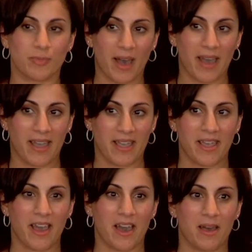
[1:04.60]

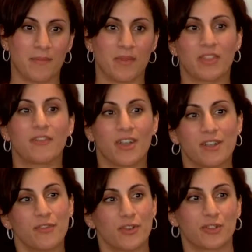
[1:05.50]
by the
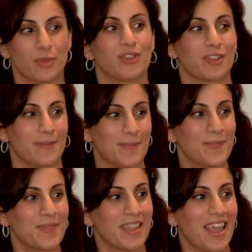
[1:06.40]
very first Muslim.
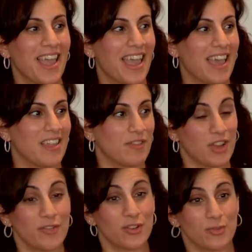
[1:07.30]
And the
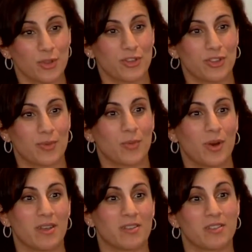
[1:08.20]
very first Muslim
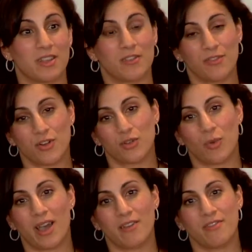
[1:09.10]
was the first
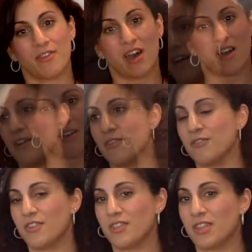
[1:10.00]
wife of
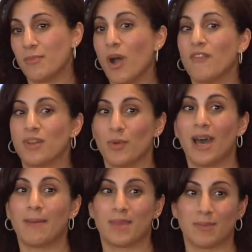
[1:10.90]
the Prophet
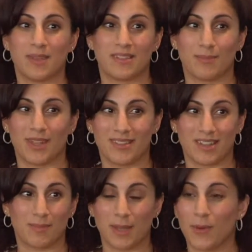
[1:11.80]
Muhammad, peace and
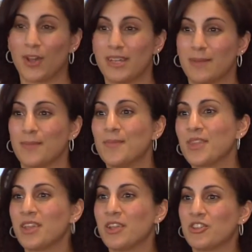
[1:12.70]
blessings be upon him.
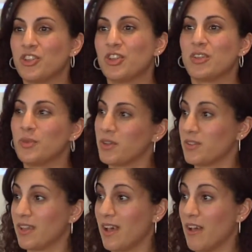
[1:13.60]
She
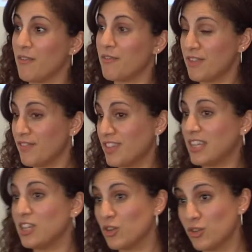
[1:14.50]
was
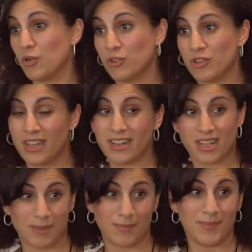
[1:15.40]
15 years older than
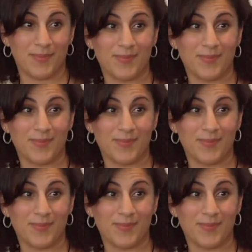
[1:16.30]
him,